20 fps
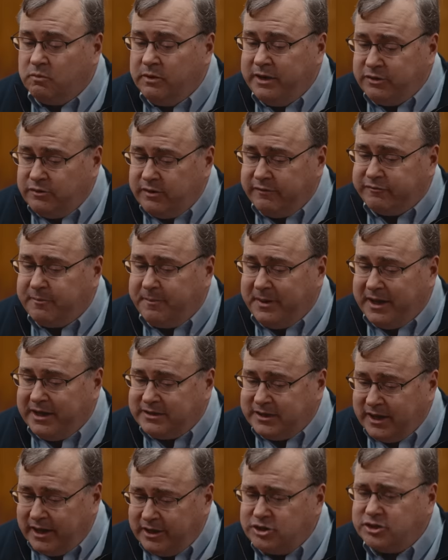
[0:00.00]
We do have to pay
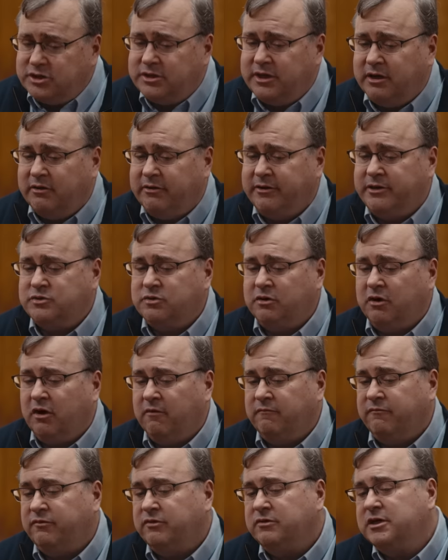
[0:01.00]
attention to areas that are
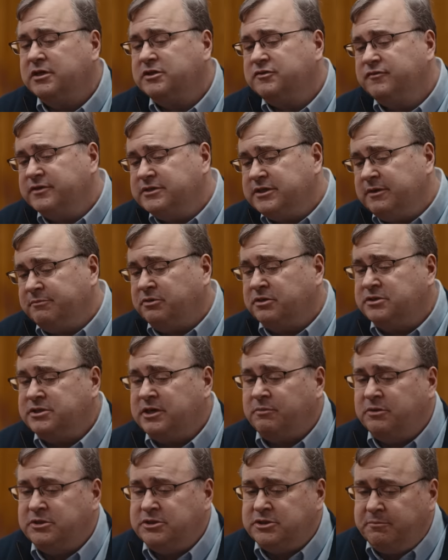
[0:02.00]
harmful. Like, for example,
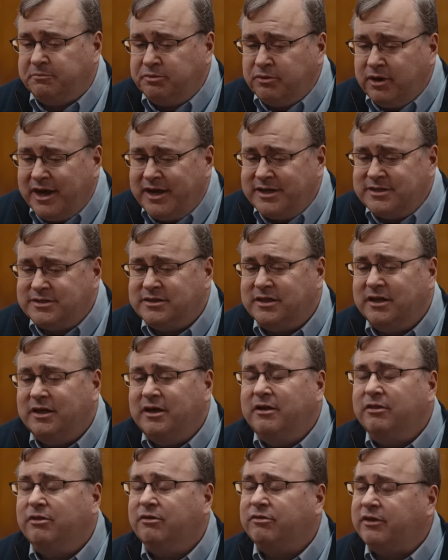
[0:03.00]
someone's depressed,
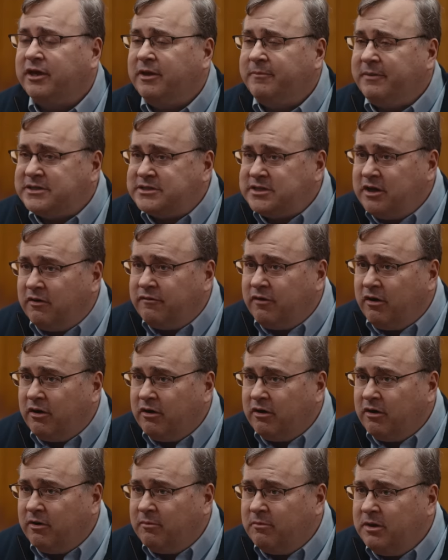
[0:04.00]
they're thinking about
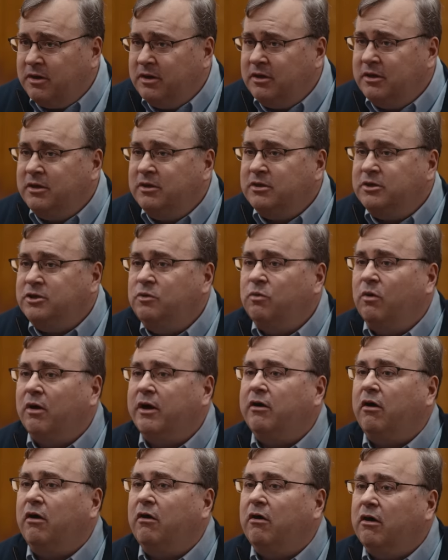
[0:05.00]
self-harm. You
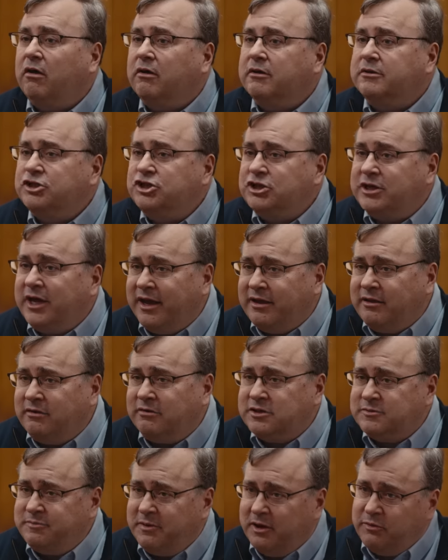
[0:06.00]
want all
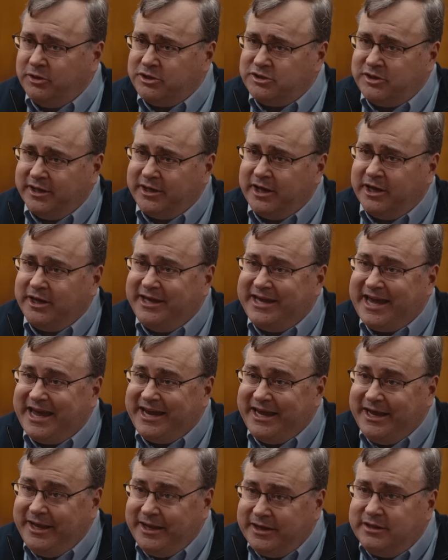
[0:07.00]
channels by which they could
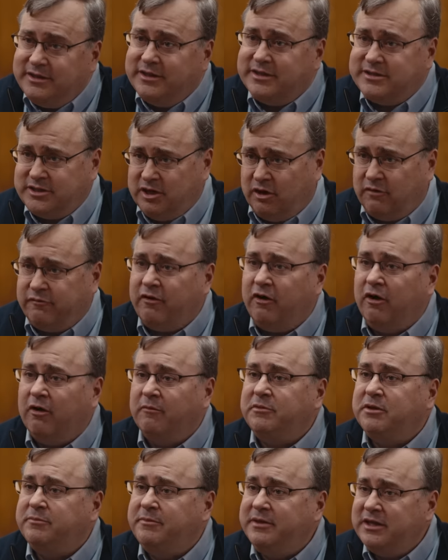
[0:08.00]
get into
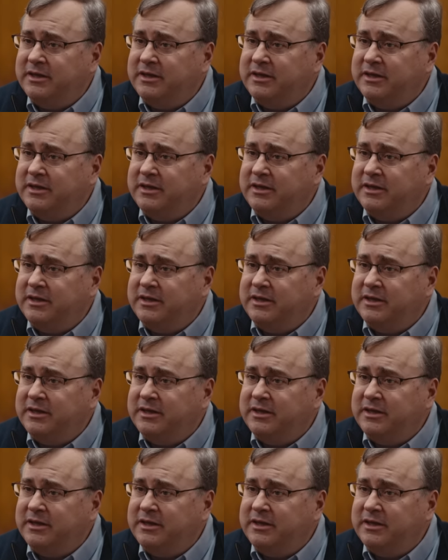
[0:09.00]
self-harm to be